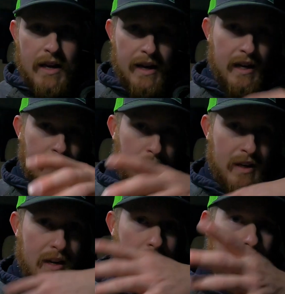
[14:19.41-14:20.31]
it had
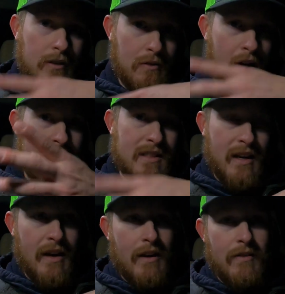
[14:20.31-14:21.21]
been dug on the right
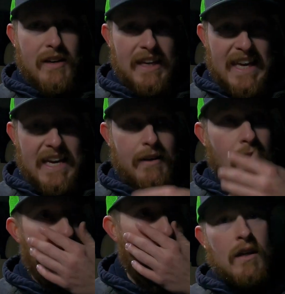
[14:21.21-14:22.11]
side of it again.
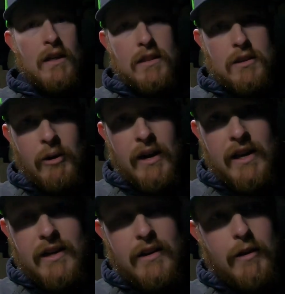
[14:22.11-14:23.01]
So what
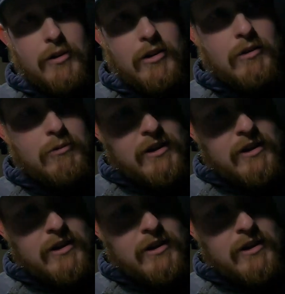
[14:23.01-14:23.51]
I ended up doing